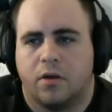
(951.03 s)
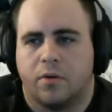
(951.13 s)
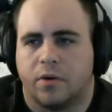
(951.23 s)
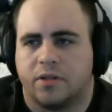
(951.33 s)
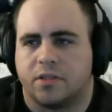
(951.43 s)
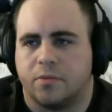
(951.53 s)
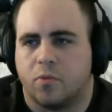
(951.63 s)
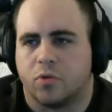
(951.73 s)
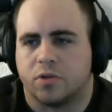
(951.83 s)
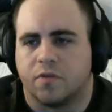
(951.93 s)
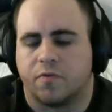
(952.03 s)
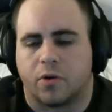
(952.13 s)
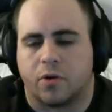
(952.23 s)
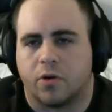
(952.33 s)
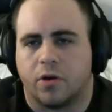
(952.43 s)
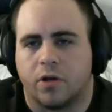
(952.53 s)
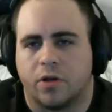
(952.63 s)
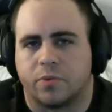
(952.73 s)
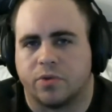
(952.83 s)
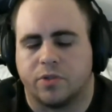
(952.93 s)
wanting to see more stuff with her in it
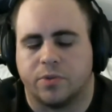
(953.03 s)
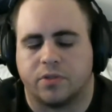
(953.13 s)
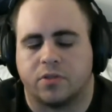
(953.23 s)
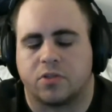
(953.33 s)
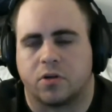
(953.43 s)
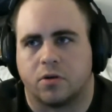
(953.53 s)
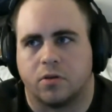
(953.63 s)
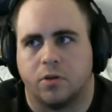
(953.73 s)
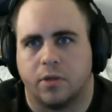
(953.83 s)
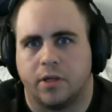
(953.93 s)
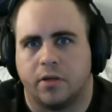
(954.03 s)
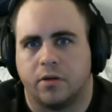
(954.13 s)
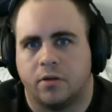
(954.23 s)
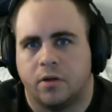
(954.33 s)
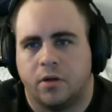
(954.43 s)
as well, she was the star of Lolita.